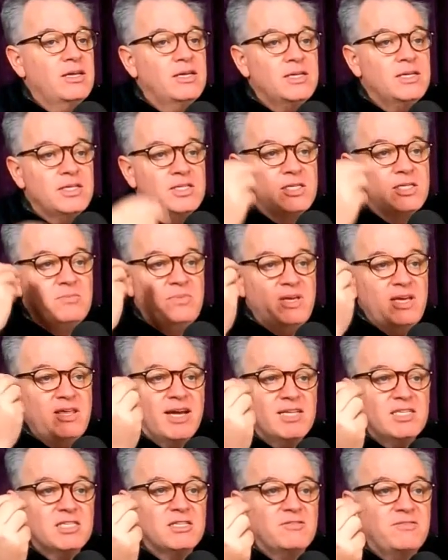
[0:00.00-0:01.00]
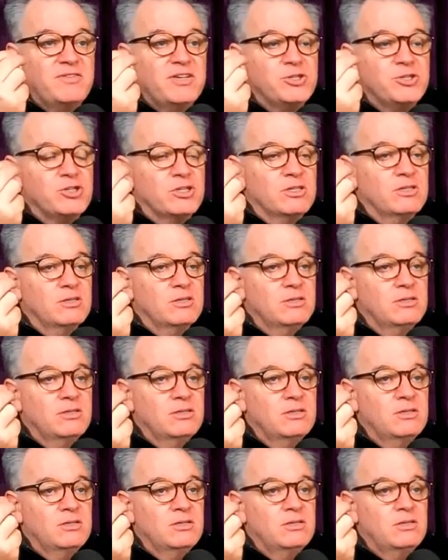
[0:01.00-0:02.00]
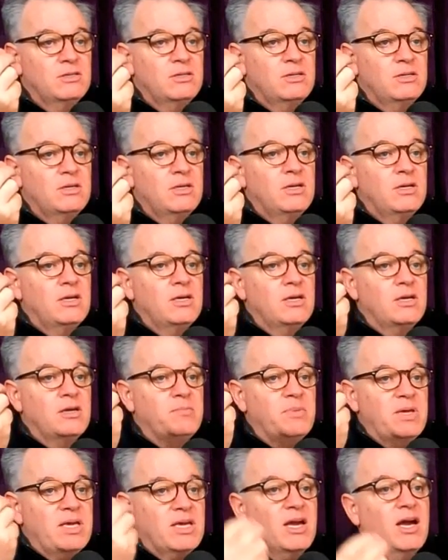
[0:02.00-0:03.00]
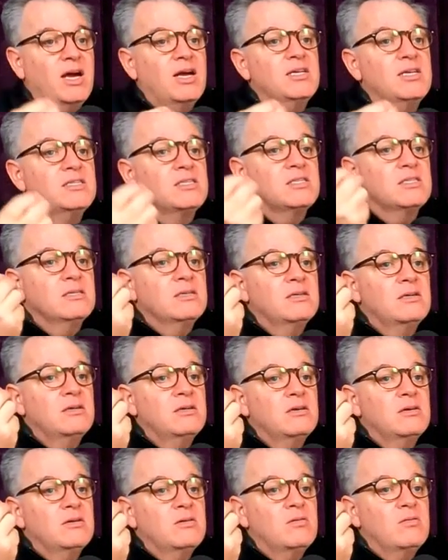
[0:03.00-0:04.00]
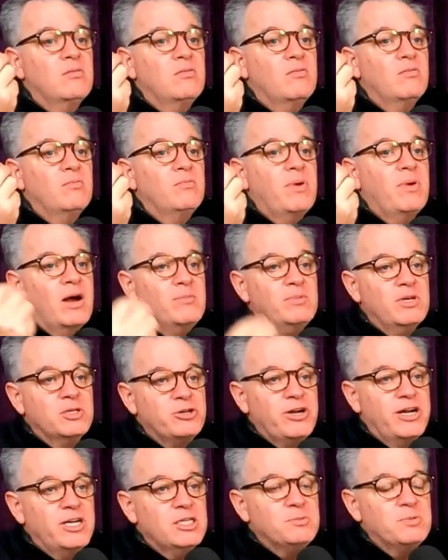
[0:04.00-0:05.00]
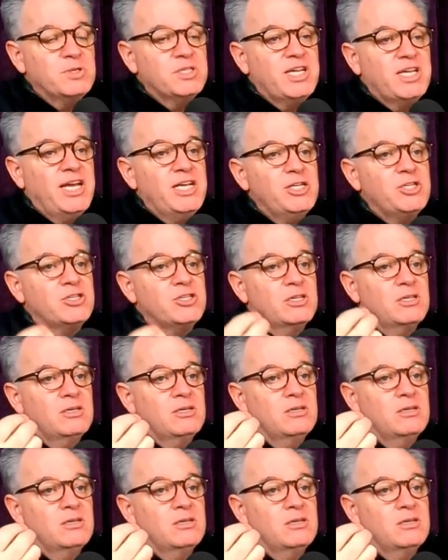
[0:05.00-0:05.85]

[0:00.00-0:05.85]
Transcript: To me, that's the vision, because public transportation